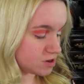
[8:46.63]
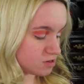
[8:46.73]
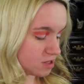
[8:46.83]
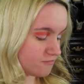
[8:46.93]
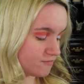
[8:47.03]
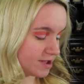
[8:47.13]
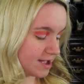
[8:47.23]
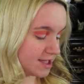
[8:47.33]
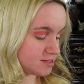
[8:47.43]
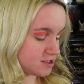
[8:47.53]
middle of my
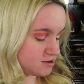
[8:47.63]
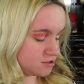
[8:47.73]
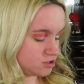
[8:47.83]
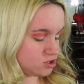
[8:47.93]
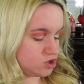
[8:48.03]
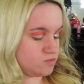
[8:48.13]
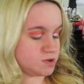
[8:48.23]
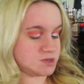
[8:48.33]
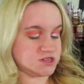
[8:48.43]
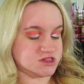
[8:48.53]
eyelid,
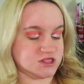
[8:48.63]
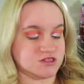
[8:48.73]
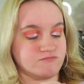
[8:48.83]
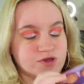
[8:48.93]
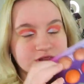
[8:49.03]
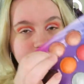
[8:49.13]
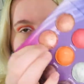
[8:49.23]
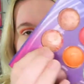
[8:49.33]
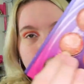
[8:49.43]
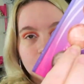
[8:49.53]
which is this
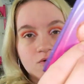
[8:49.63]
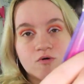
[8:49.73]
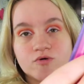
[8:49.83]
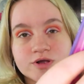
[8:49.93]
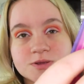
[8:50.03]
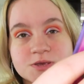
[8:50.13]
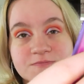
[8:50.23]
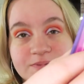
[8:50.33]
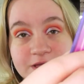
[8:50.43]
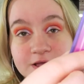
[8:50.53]
reddish
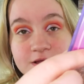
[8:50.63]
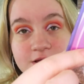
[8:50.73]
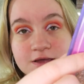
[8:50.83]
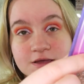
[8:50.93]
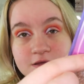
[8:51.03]
orangey pink.